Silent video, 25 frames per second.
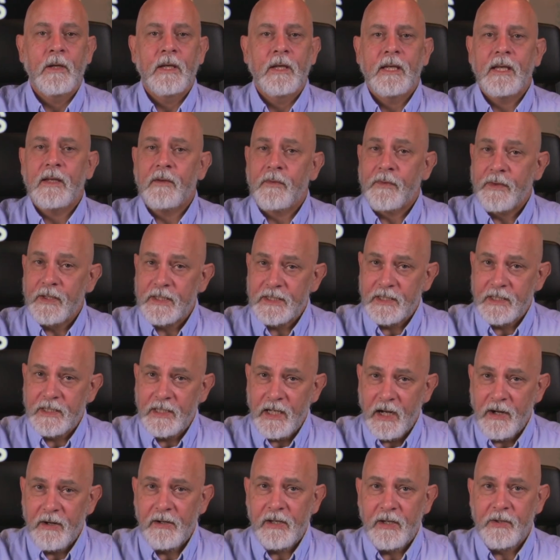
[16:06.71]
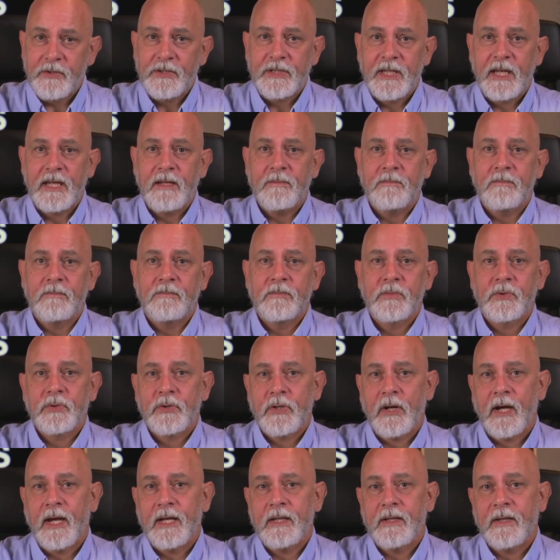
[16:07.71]
If the scenario team
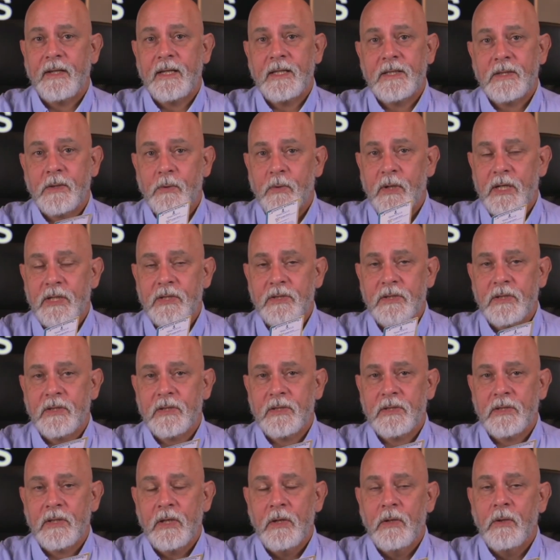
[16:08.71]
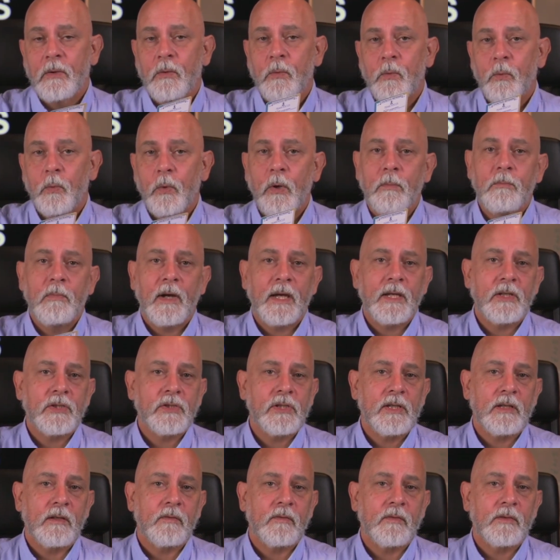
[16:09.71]
tried these questions, what might
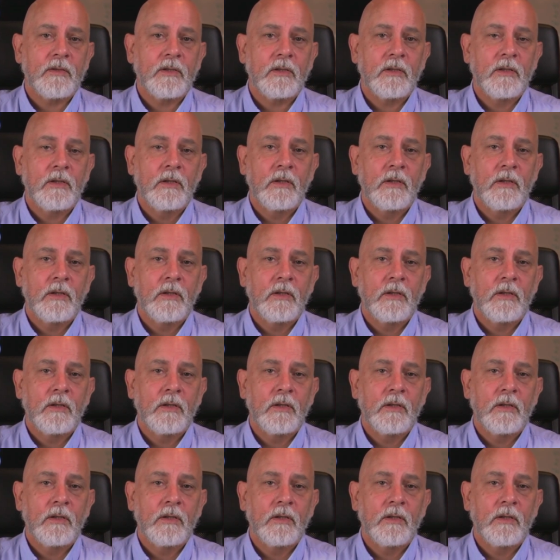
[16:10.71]
shift?